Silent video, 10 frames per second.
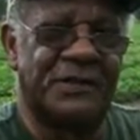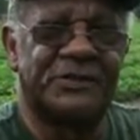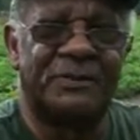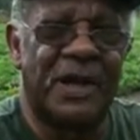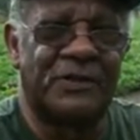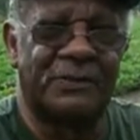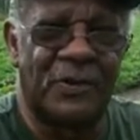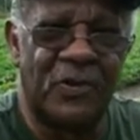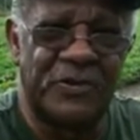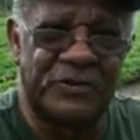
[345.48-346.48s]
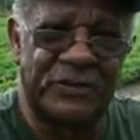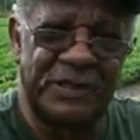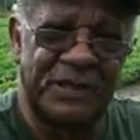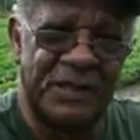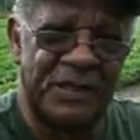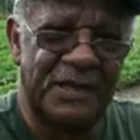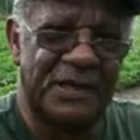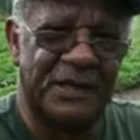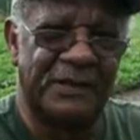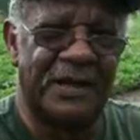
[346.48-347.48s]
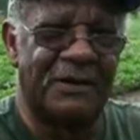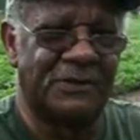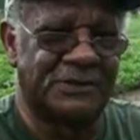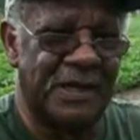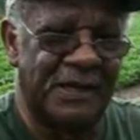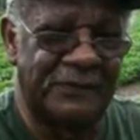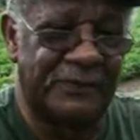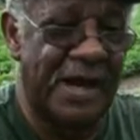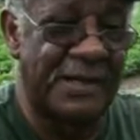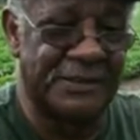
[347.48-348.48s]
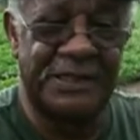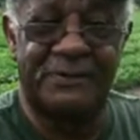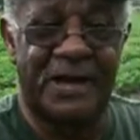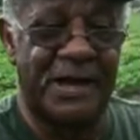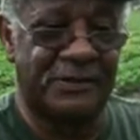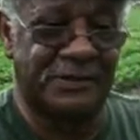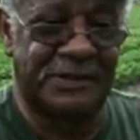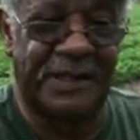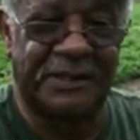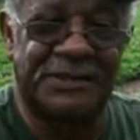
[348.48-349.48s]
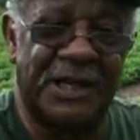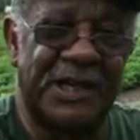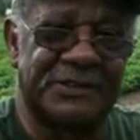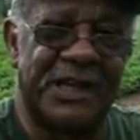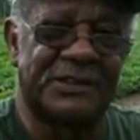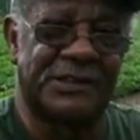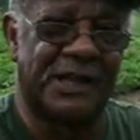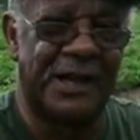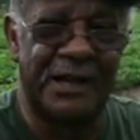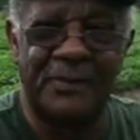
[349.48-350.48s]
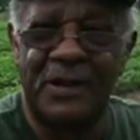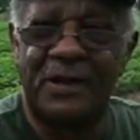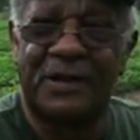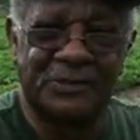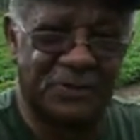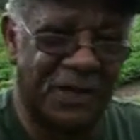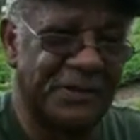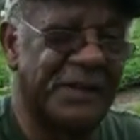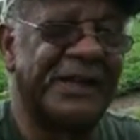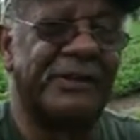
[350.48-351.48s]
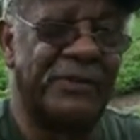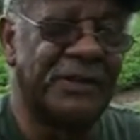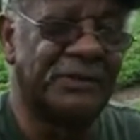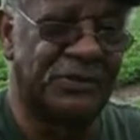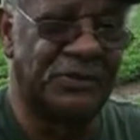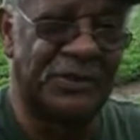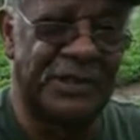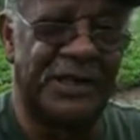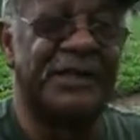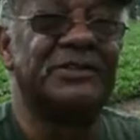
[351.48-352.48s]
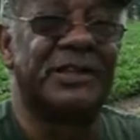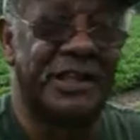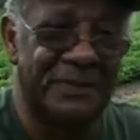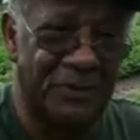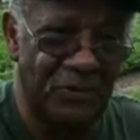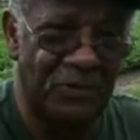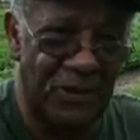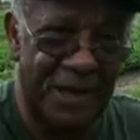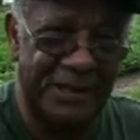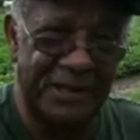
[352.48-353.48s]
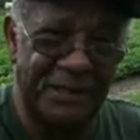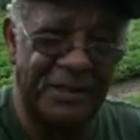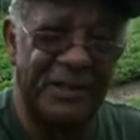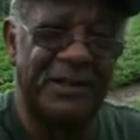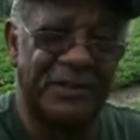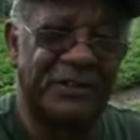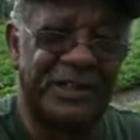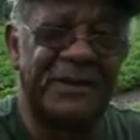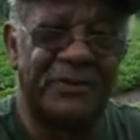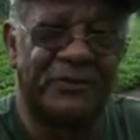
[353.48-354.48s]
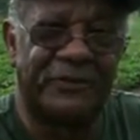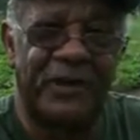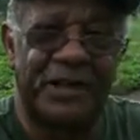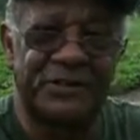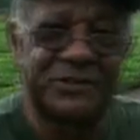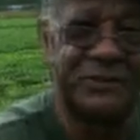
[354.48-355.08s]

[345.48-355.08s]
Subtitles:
about the poetry. And I would advise anybody to take a chance at slam. Because one thing it will do is keep you writing. It'll keep you fresh.